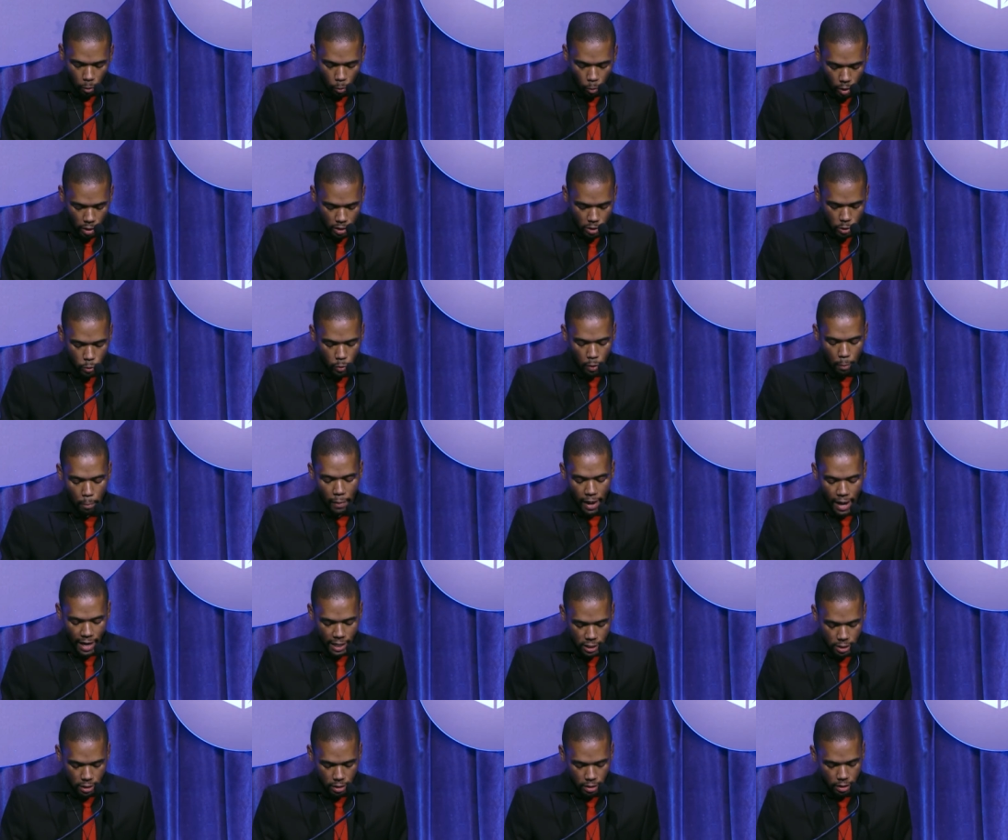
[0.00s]
I want to
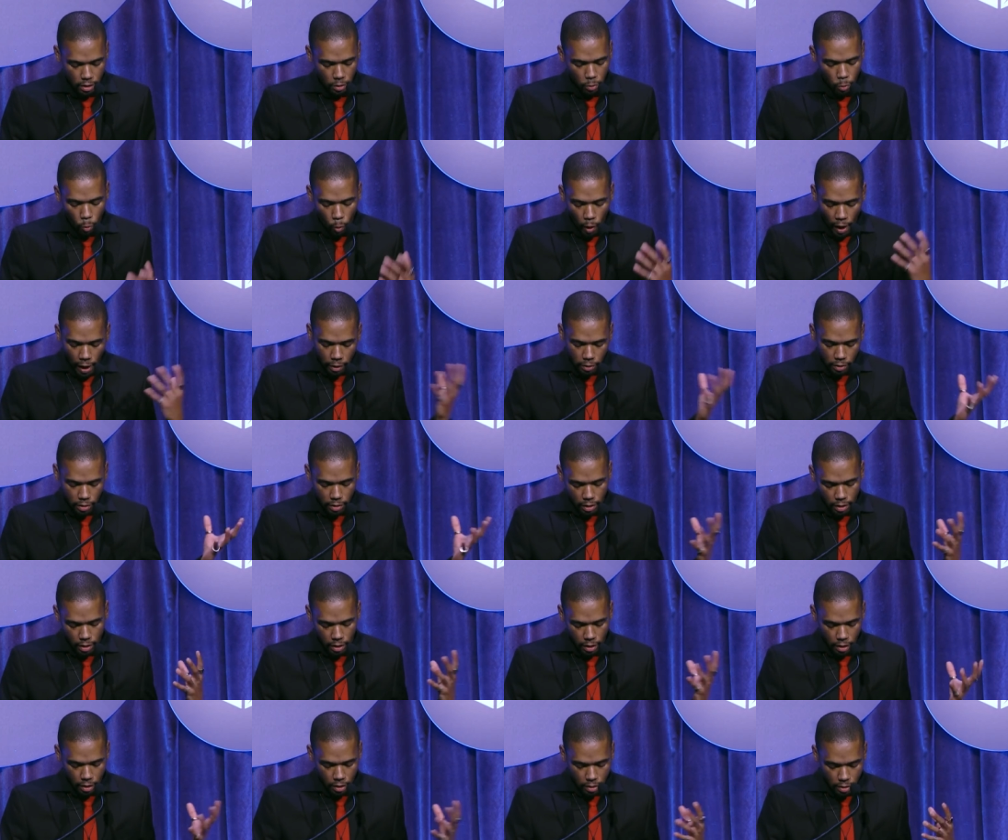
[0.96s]
imagine it
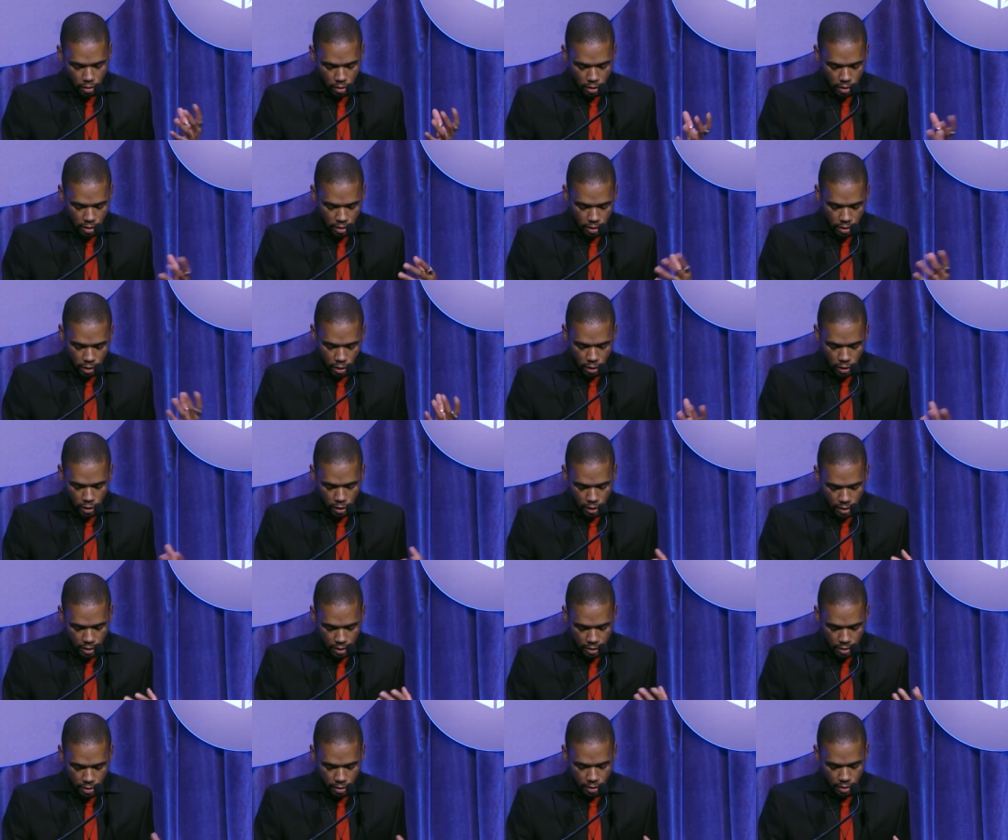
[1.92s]
wildly to such
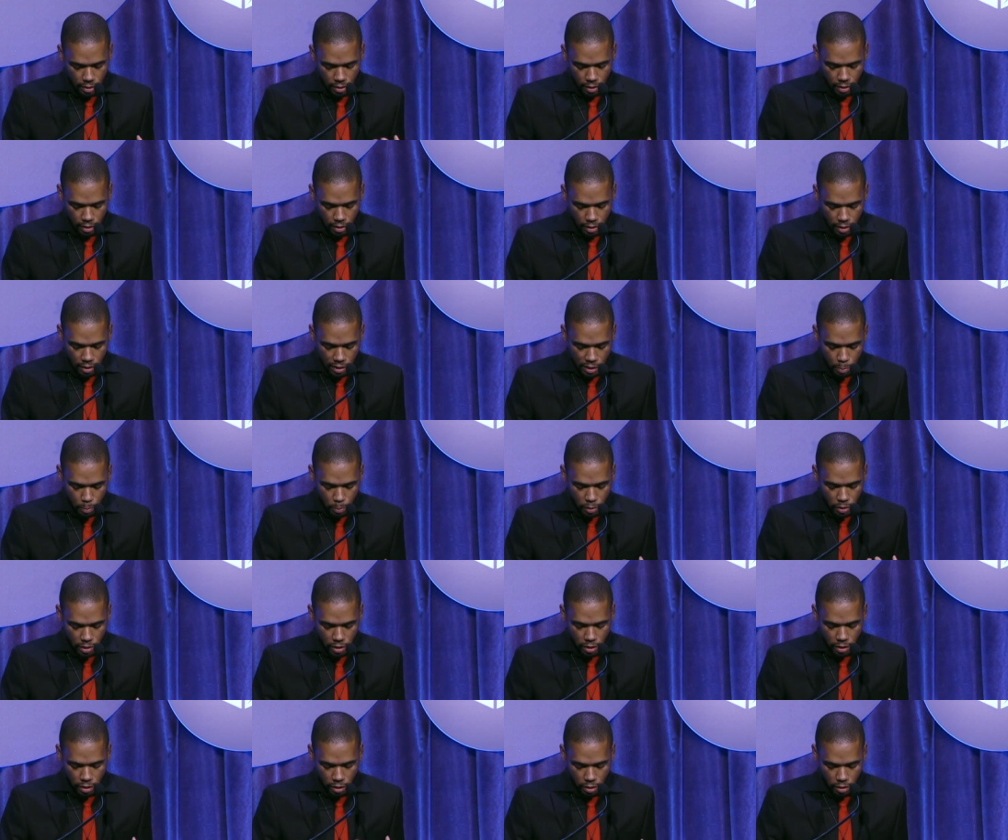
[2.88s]
extent that this
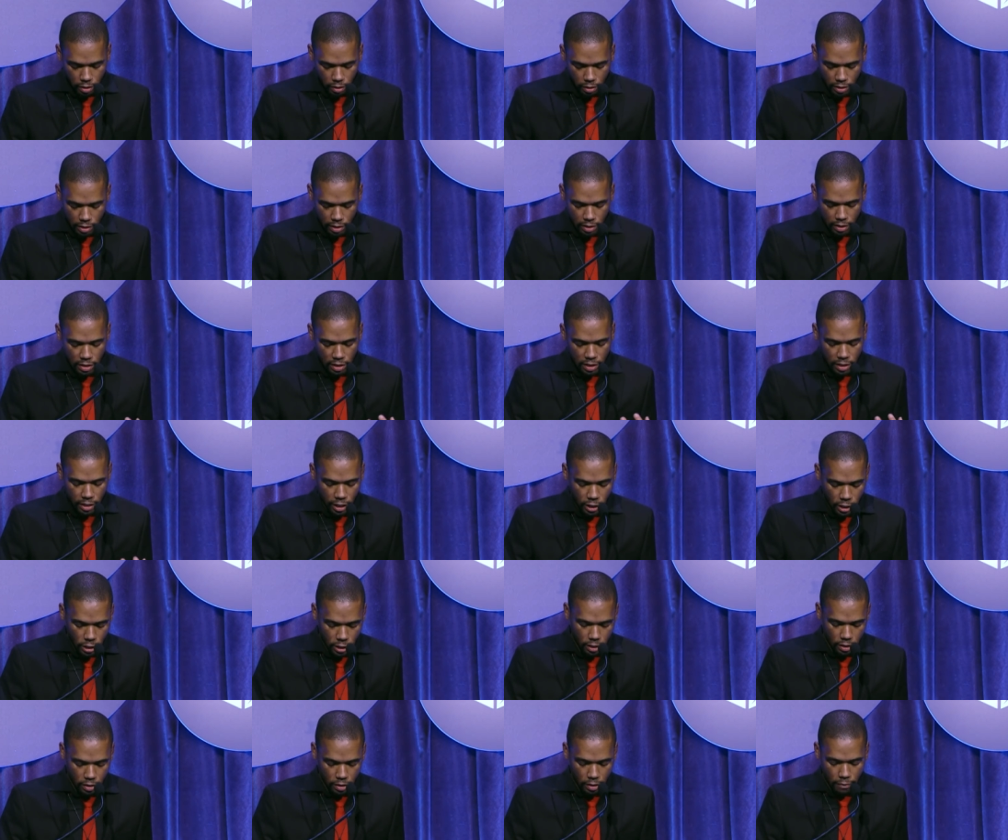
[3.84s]
particular
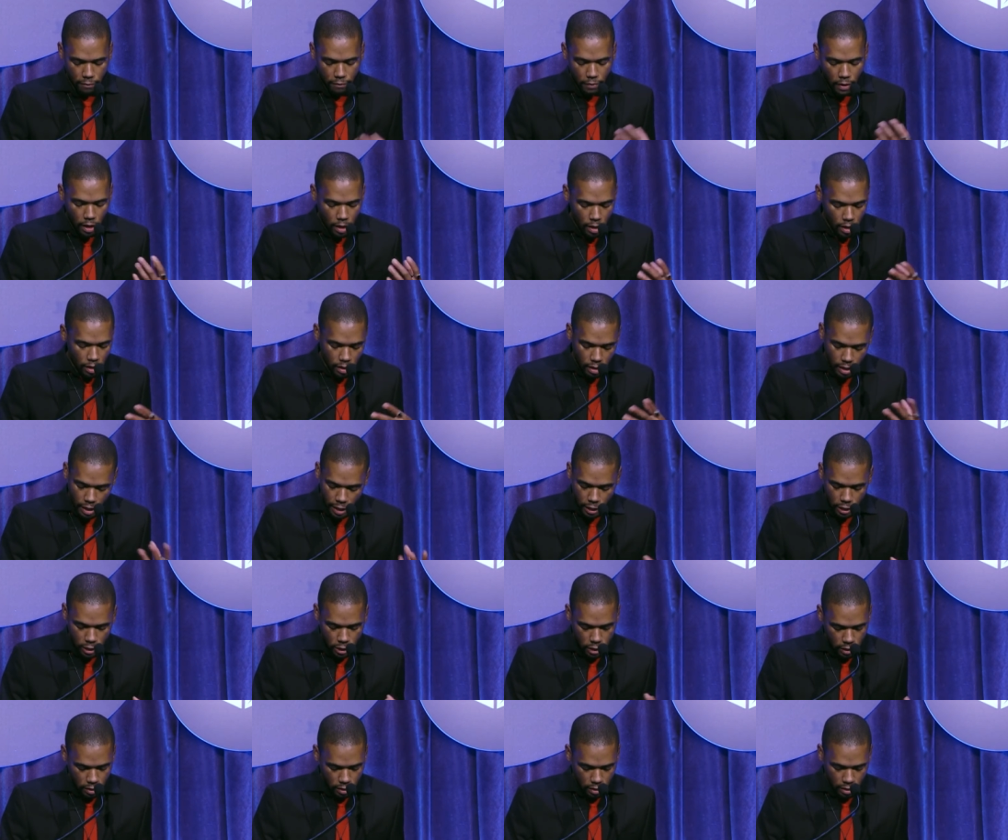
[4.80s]
sensation of
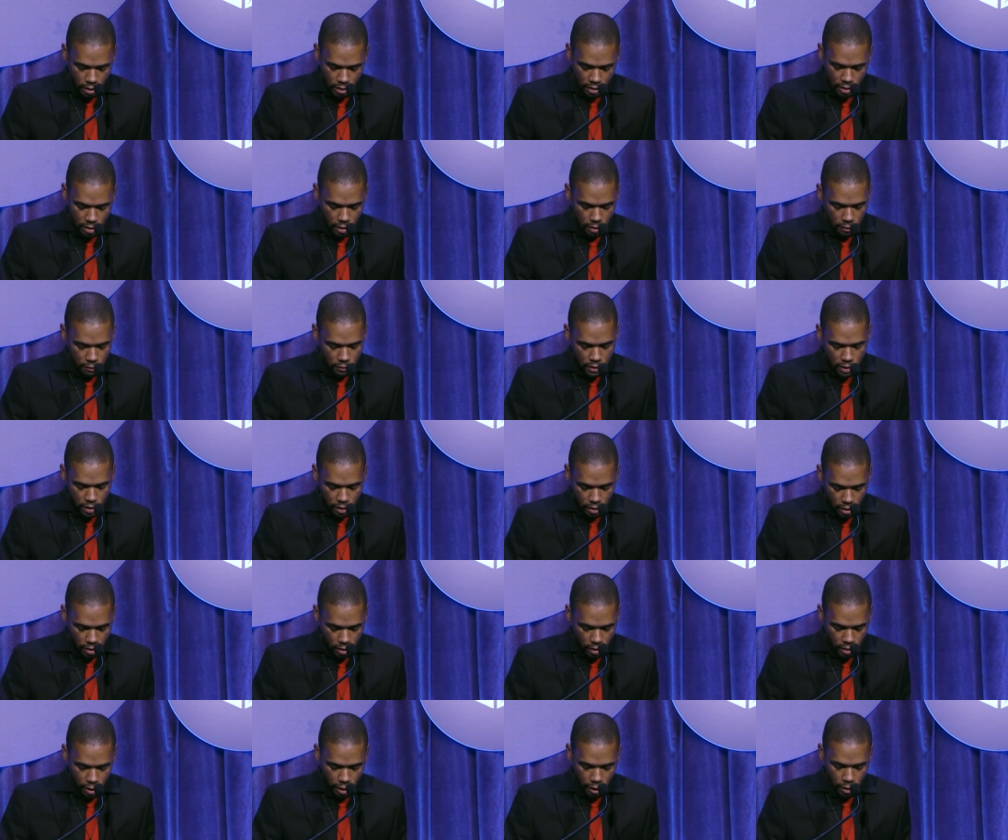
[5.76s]
nationness, of
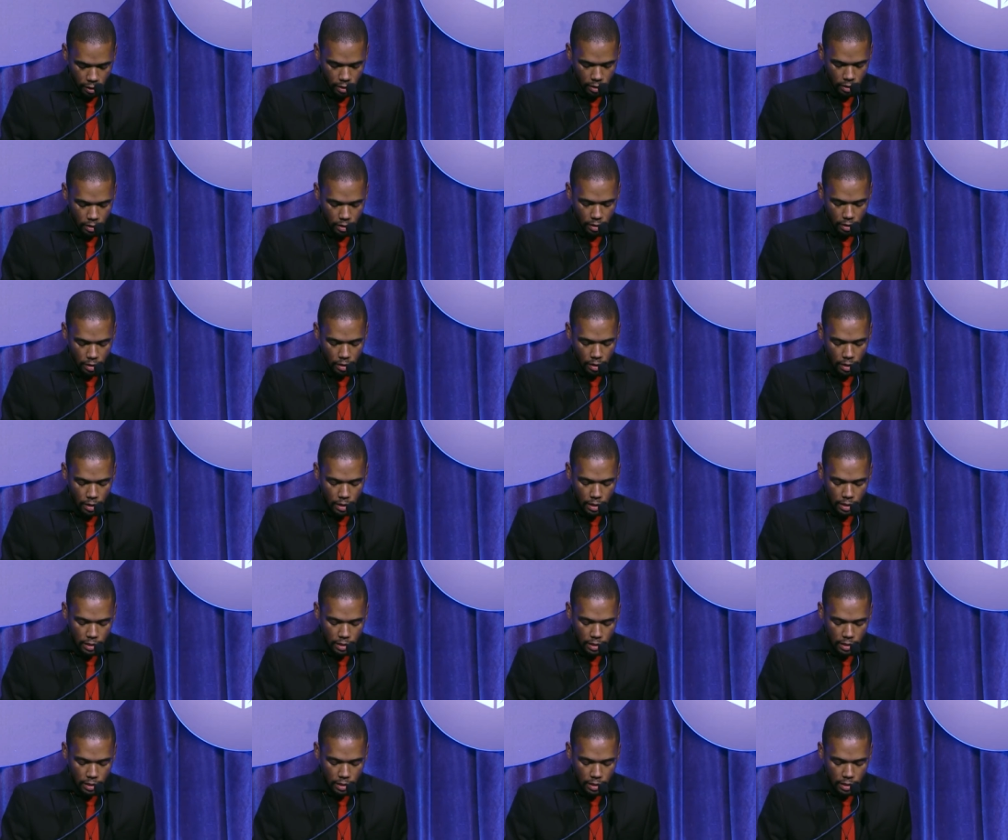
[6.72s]
singularity,